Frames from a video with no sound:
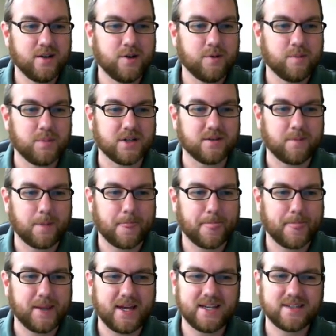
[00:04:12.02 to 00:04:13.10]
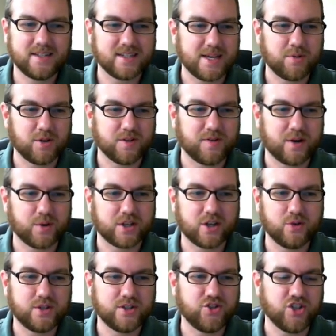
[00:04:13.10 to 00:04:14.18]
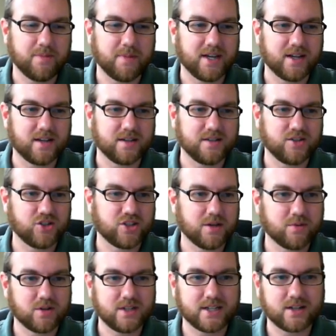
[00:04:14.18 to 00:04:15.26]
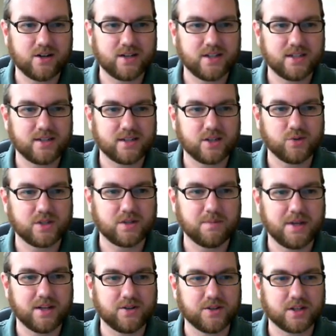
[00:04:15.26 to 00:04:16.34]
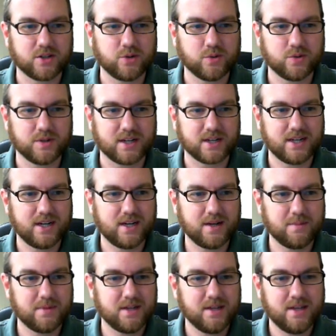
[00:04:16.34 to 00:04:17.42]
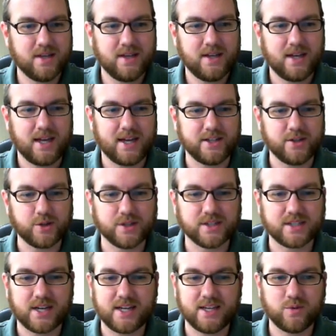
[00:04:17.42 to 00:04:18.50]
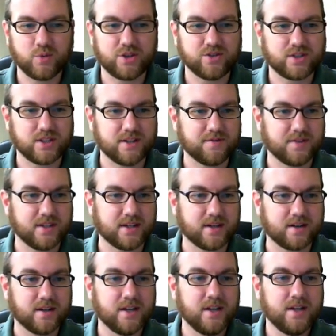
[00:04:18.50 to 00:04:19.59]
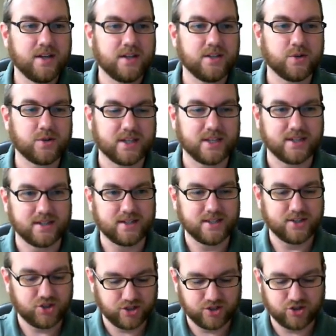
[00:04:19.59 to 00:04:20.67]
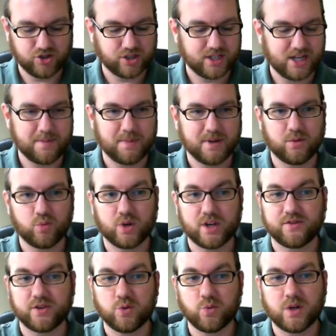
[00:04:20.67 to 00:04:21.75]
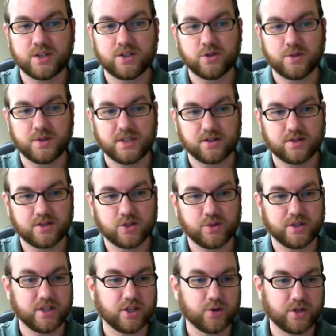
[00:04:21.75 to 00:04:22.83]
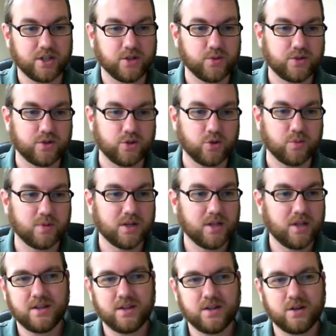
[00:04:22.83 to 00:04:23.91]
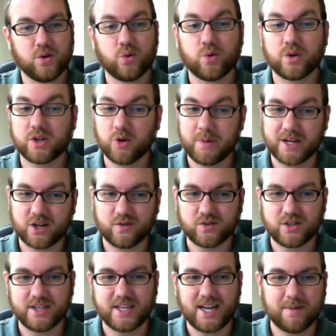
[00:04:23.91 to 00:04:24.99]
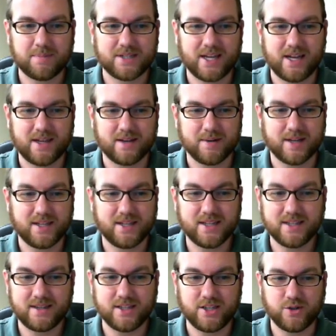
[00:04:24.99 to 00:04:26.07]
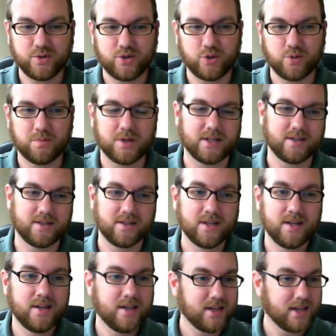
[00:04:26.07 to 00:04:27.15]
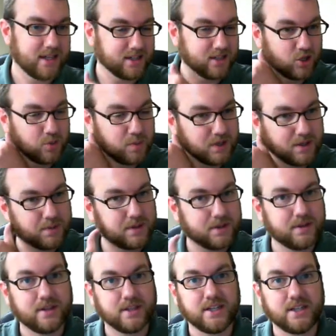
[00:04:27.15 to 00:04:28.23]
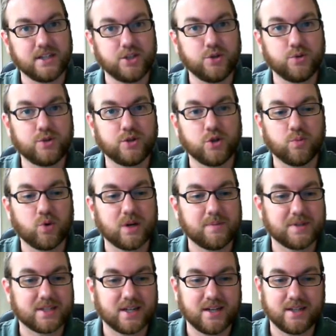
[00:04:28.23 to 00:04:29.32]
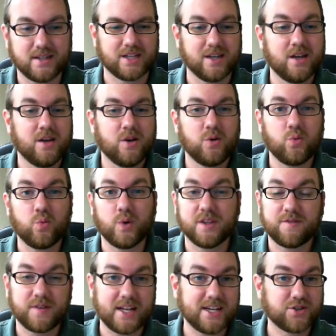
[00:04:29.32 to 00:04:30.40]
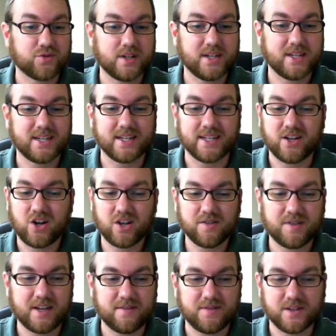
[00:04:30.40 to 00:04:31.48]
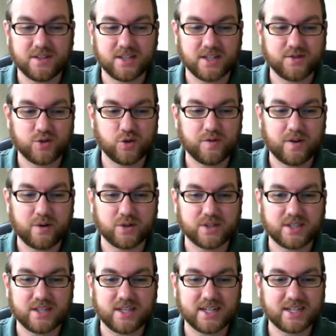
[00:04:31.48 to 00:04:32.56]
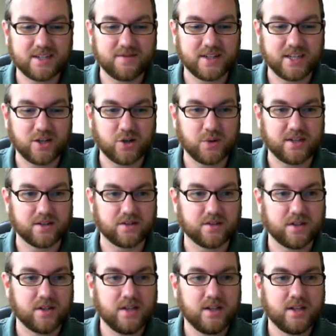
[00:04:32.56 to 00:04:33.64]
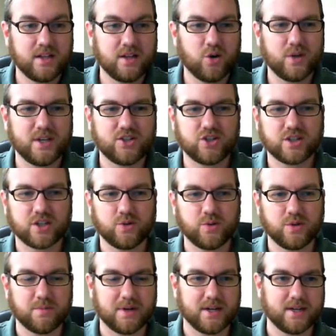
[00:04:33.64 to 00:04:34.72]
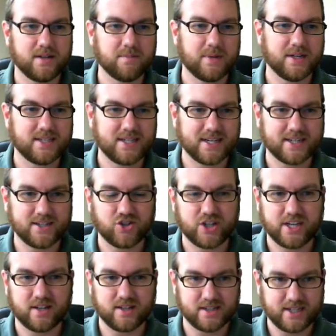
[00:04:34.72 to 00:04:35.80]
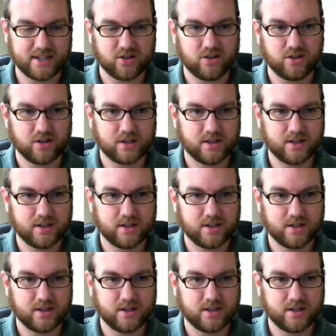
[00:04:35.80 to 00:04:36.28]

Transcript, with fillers: but as an example, if I were to go to Gmail, just double click on it, it goes to mail dot google dot com, and you can sign in with your stuff there. You can, in addition, just type in whatever you want to here, so you can go to YouTube or go back over to the app tab and hit the YouTube button, and it'll open up the YouTube website with Flash running and all of that fun stuff. So if I were to select a video here, oh, let's just go to my, my second channel and take a look.